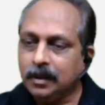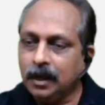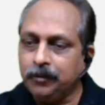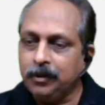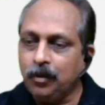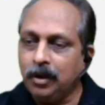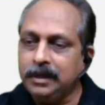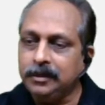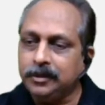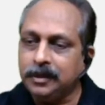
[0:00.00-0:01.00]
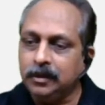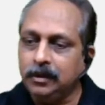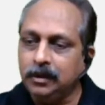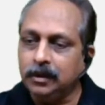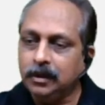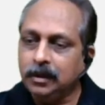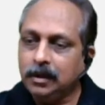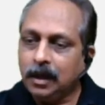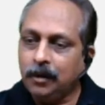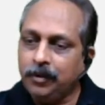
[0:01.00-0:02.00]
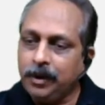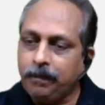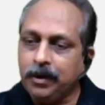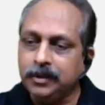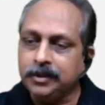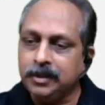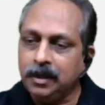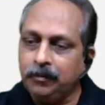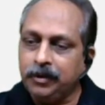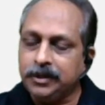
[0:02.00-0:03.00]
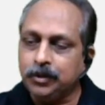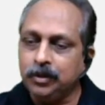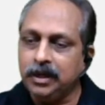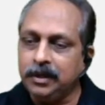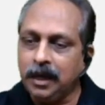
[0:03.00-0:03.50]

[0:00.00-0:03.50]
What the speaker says: Everyone is singular. Every person, every student,